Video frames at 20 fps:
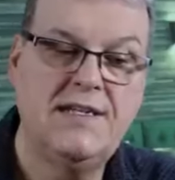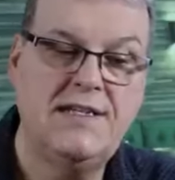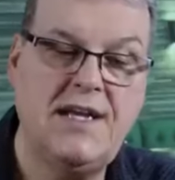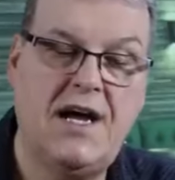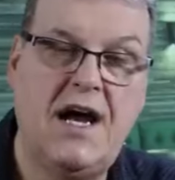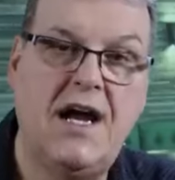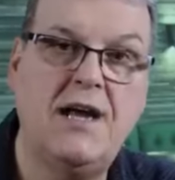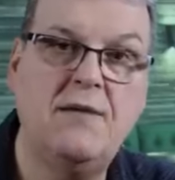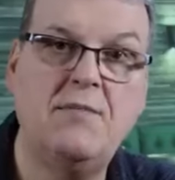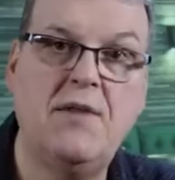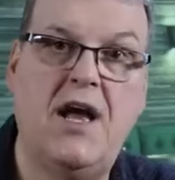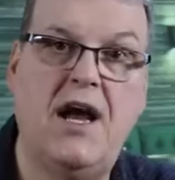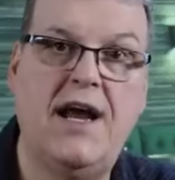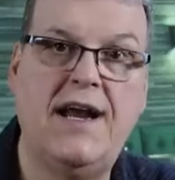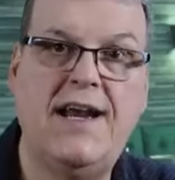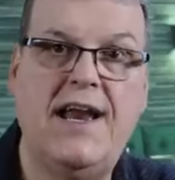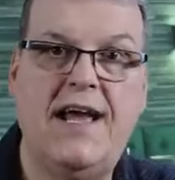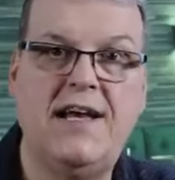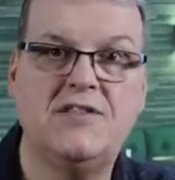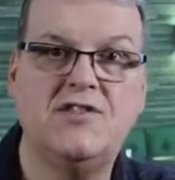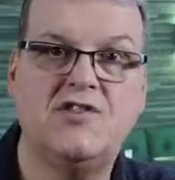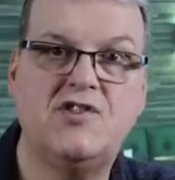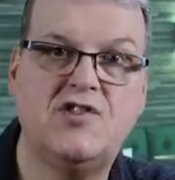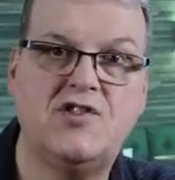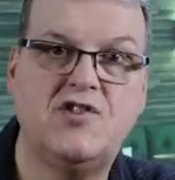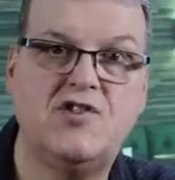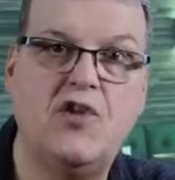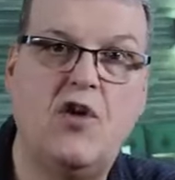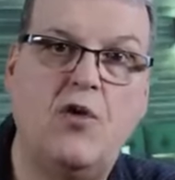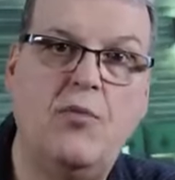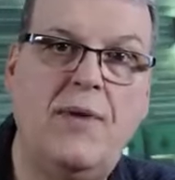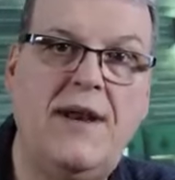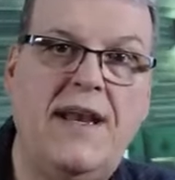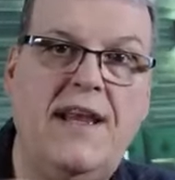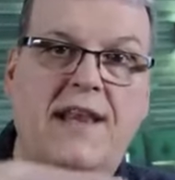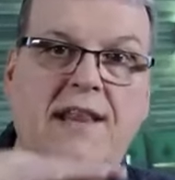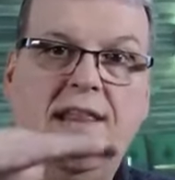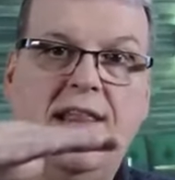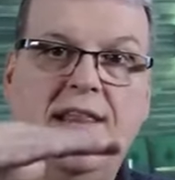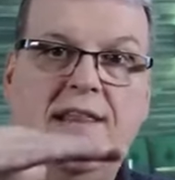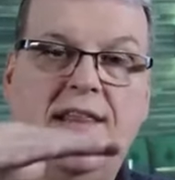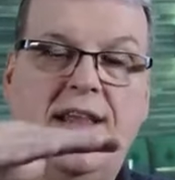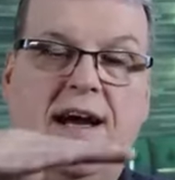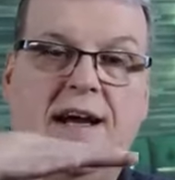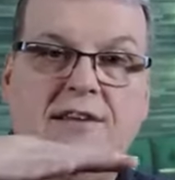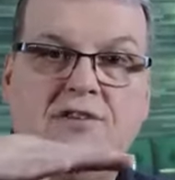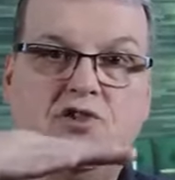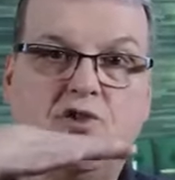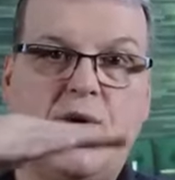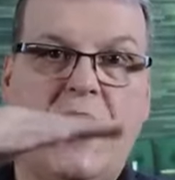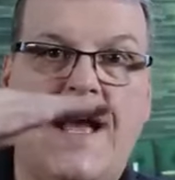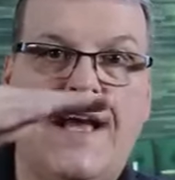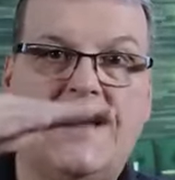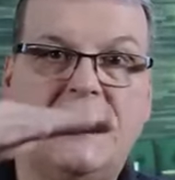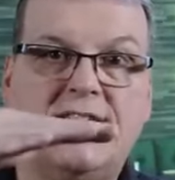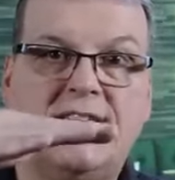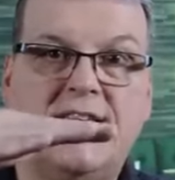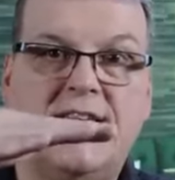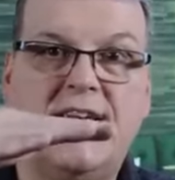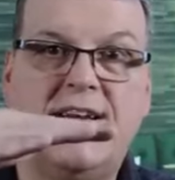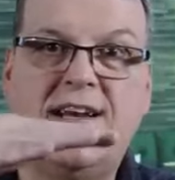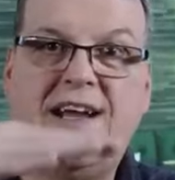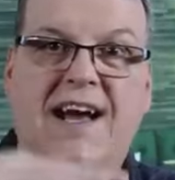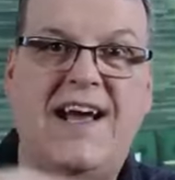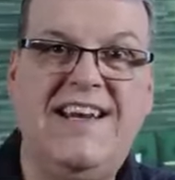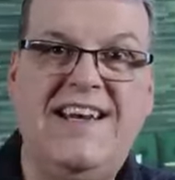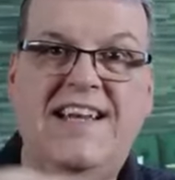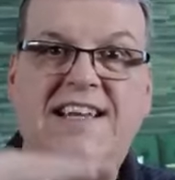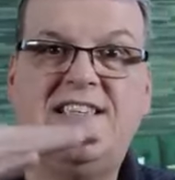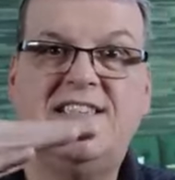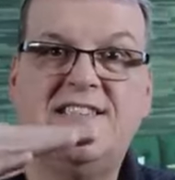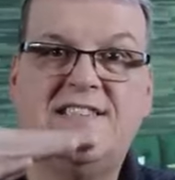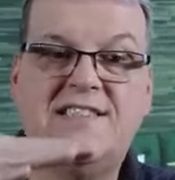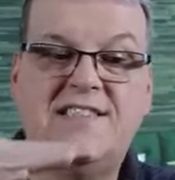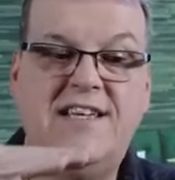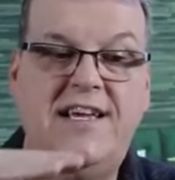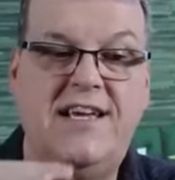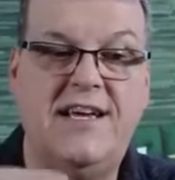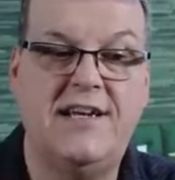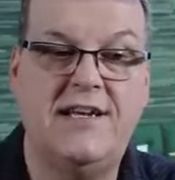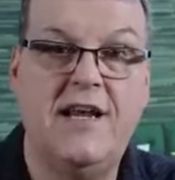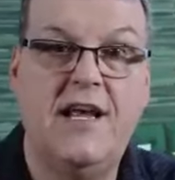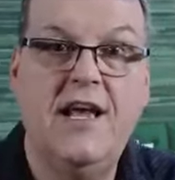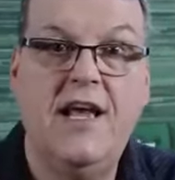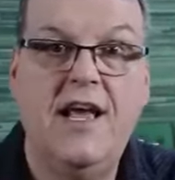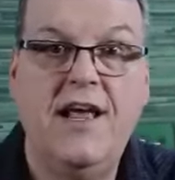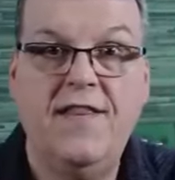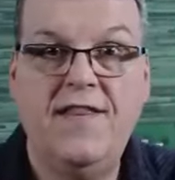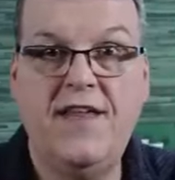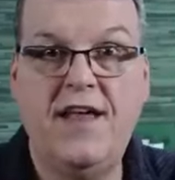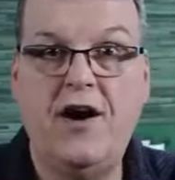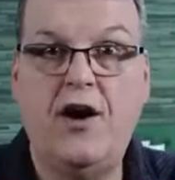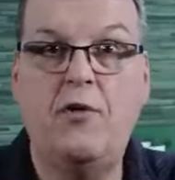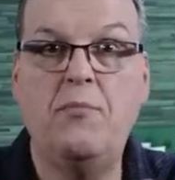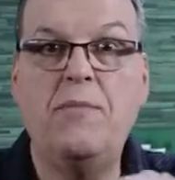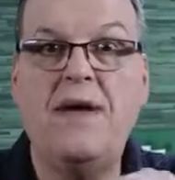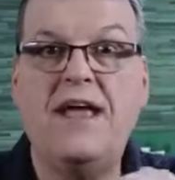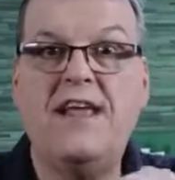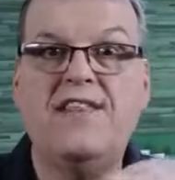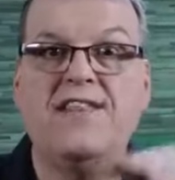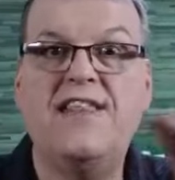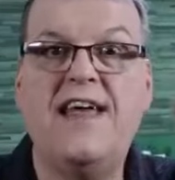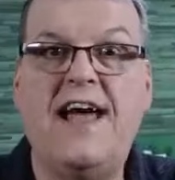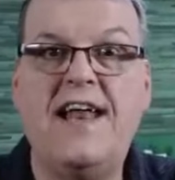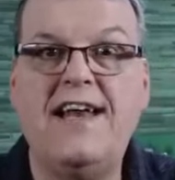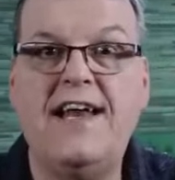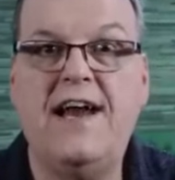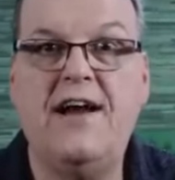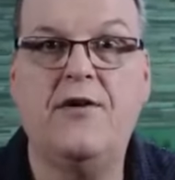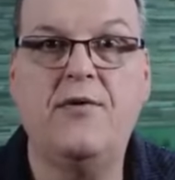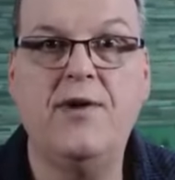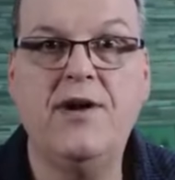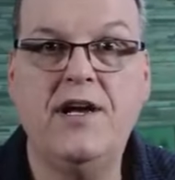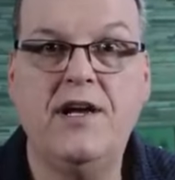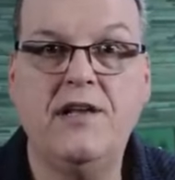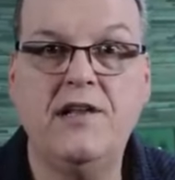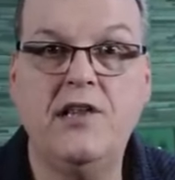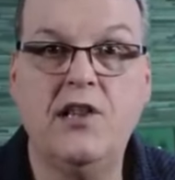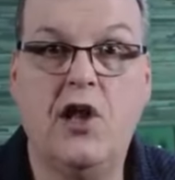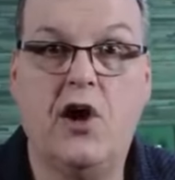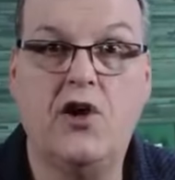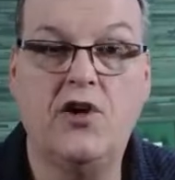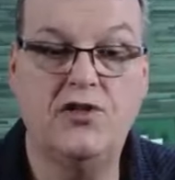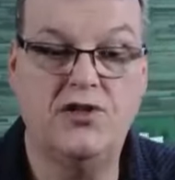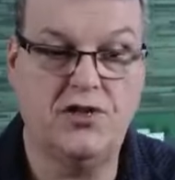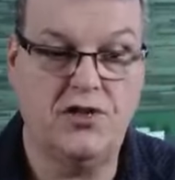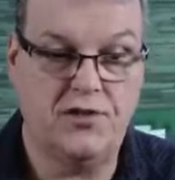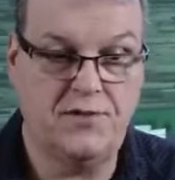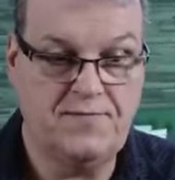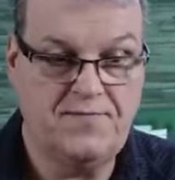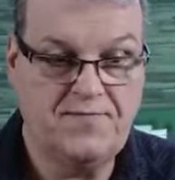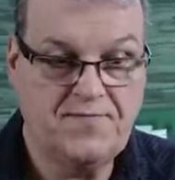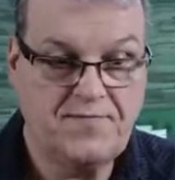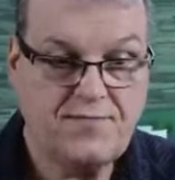timeline has so many tracks in it, I need to see it, then I'll make that area larger.